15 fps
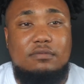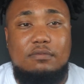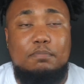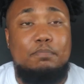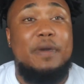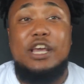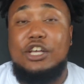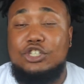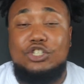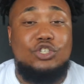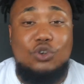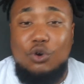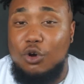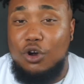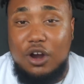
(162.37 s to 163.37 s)
make
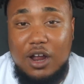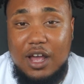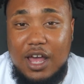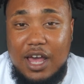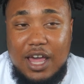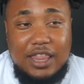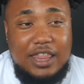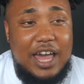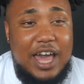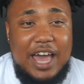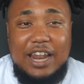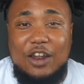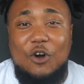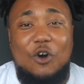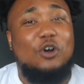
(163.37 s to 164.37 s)
sure
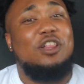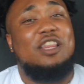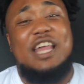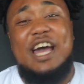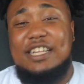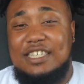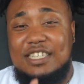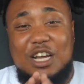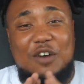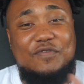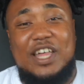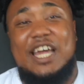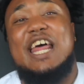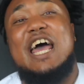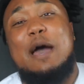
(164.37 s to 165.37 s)
that all of that stuff
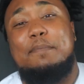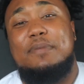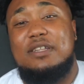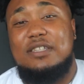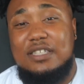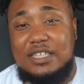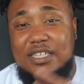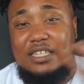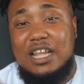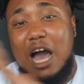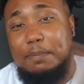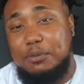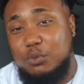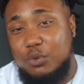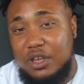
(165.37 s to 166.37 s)
that happened
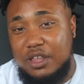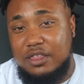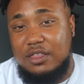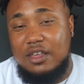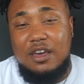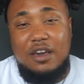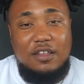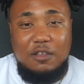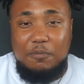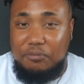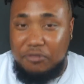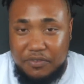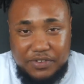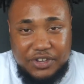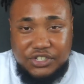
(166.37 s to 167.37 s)
stopped with the
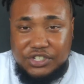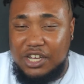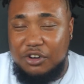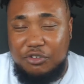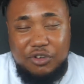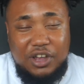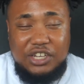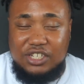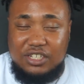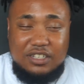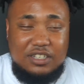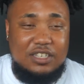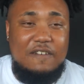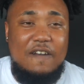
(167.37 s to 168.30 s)
previous generations.